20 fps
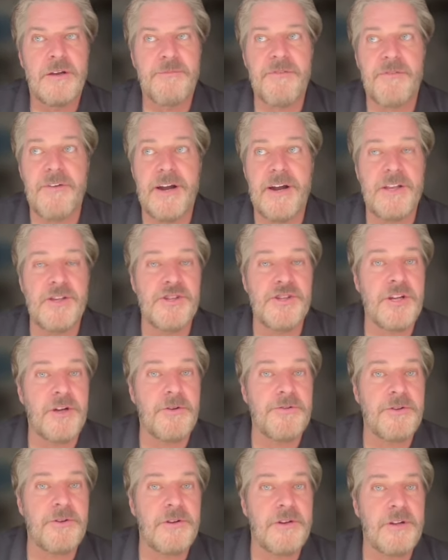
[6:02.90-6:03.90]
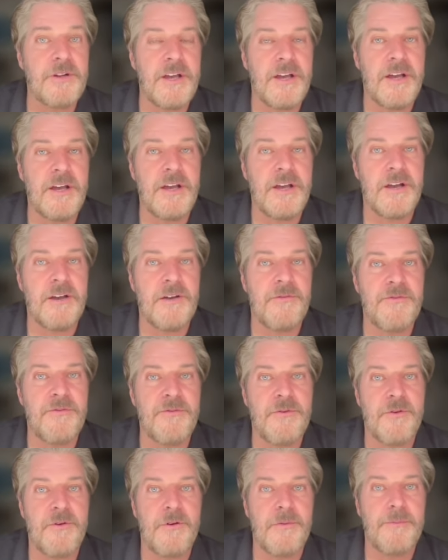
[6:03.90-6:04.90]
providing shelter uh,
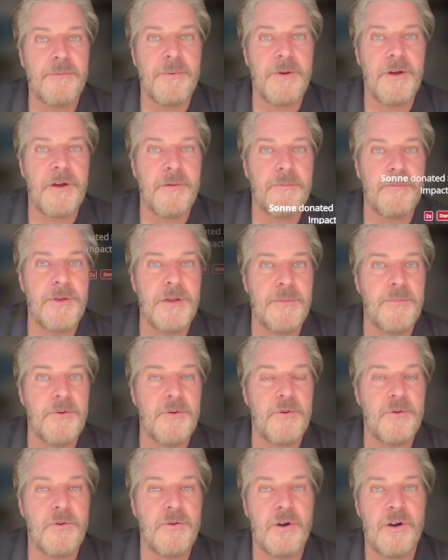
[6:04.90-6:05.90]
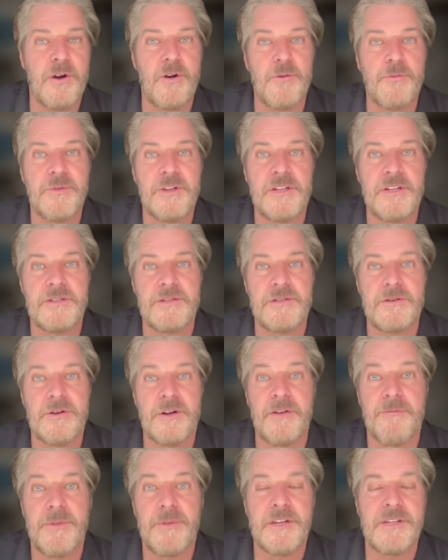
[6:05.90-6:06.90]
for uh, people who are homeless
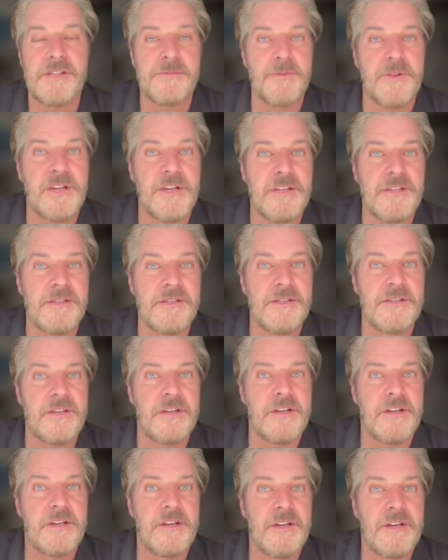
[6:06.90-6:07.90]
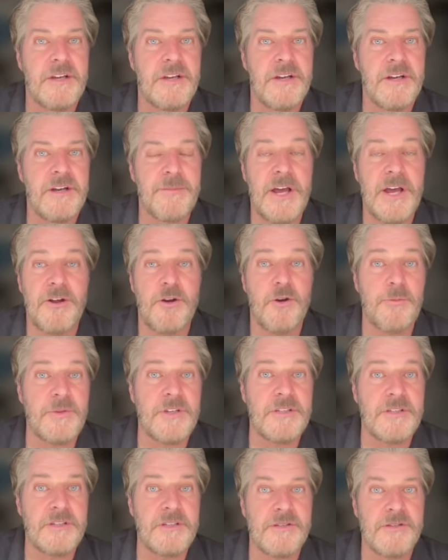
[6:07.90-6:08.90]
or have been displaced. Um, not
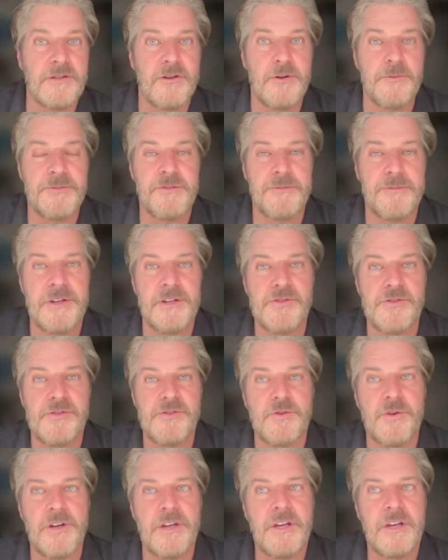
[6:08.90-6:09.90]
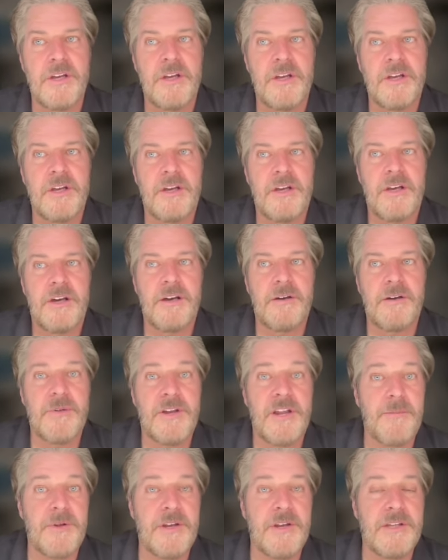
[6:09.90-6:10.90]
homeless because their homes have been destroyed, um,
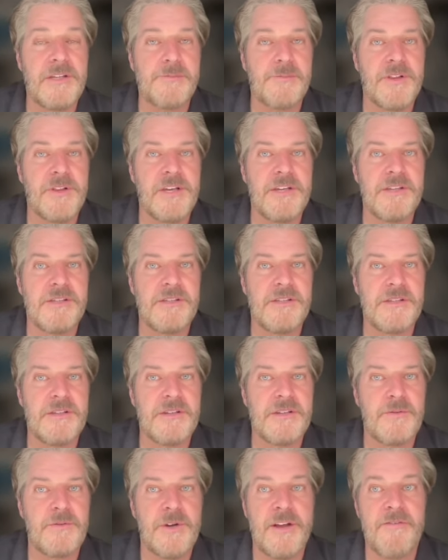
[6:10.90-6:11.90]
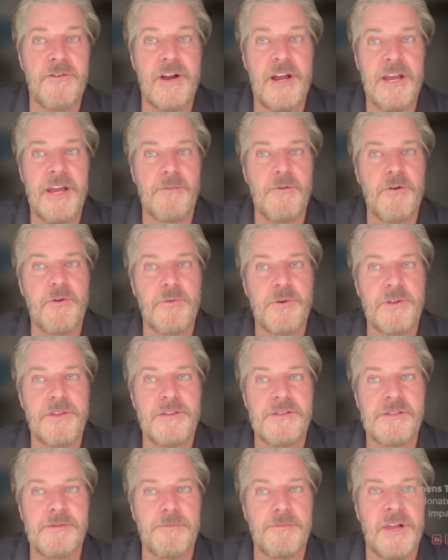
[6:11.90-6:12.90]
but have been displaced whenever able,
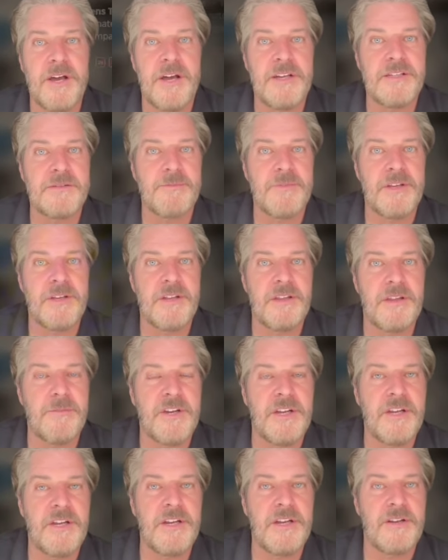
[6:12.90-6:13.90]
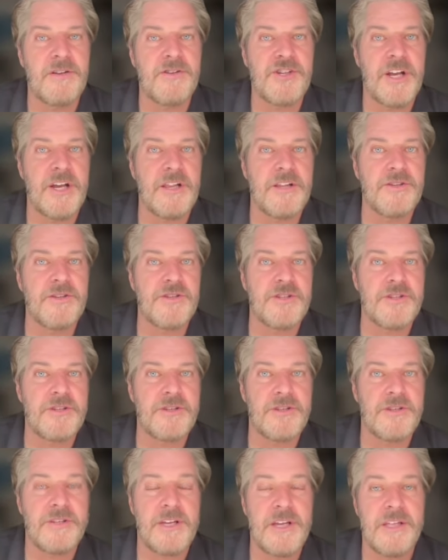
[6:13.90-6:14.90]
with the supplies being limited and
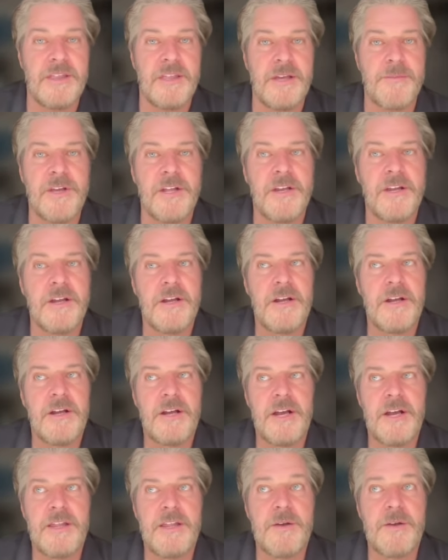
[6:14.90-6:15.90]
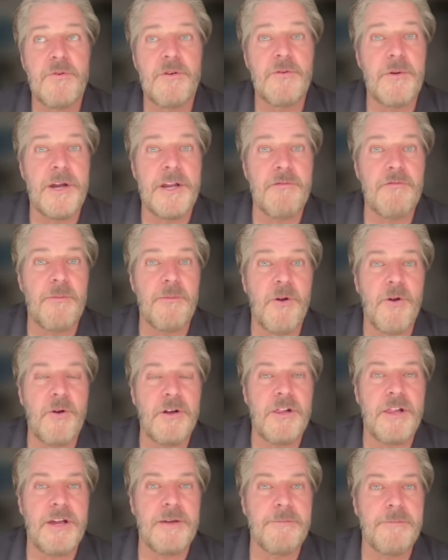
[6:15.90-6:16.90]
challenged to get them in. And then we're running
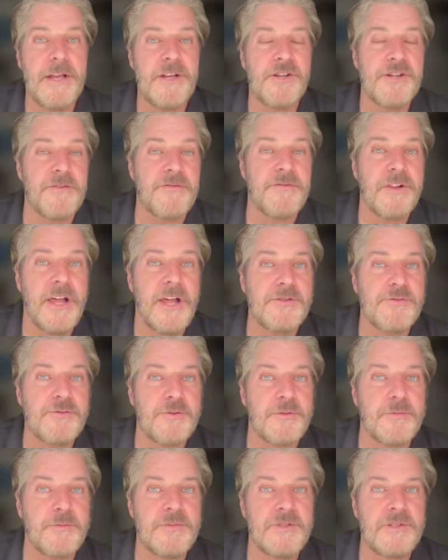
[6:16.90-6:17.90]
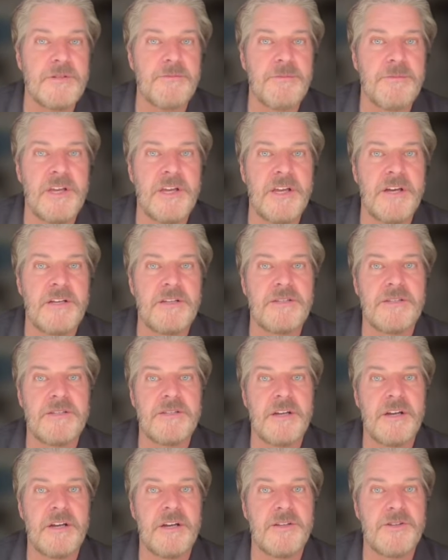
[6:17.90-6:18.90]
remote cl- makeshift classrooms
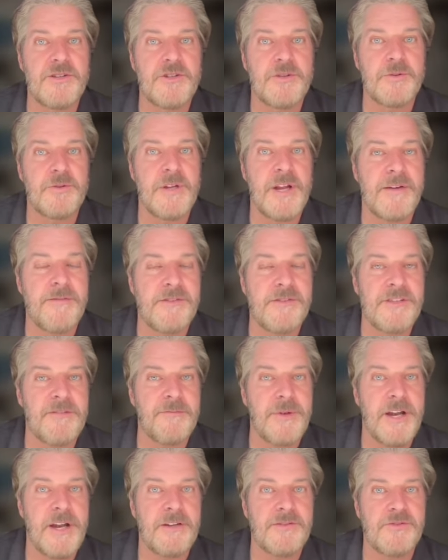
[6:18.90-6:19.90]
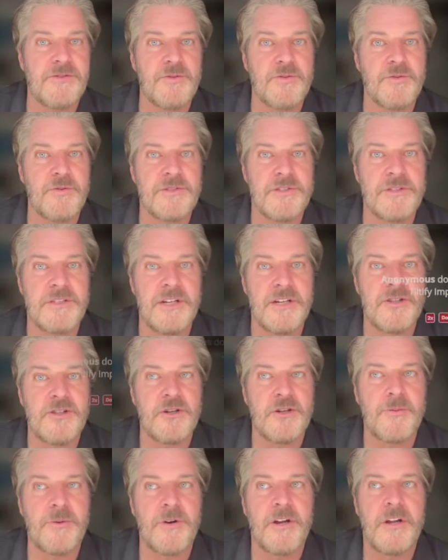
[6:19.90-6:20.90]
because uh, children obviously have been out of school since
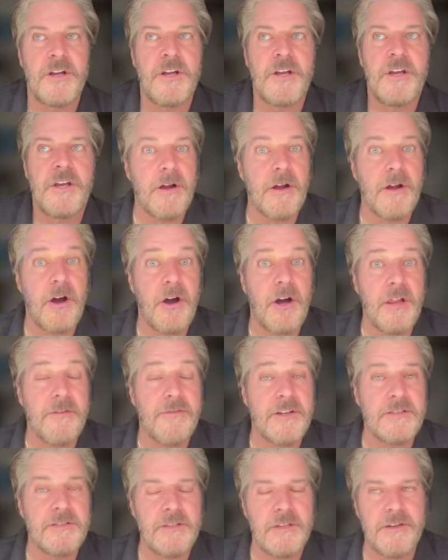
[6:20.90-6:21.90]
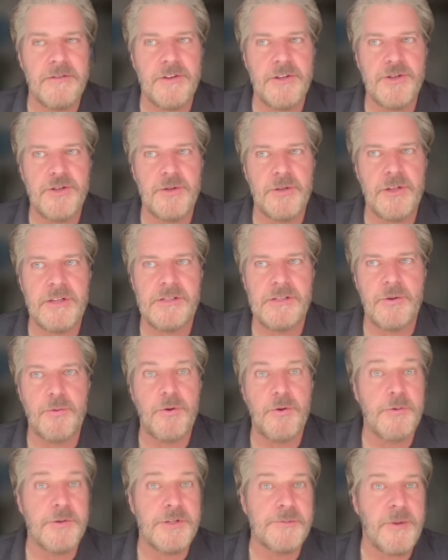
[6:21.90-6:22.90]
October. All of us individually is that
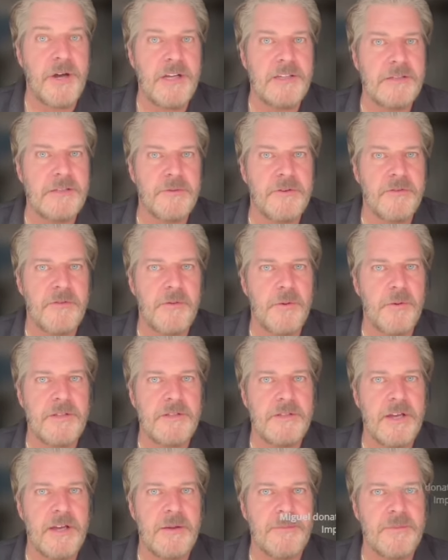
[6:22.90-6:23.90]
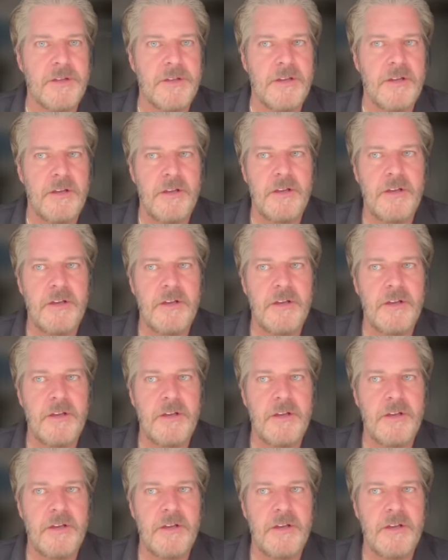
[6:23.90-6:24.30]
we're responsible for what's happening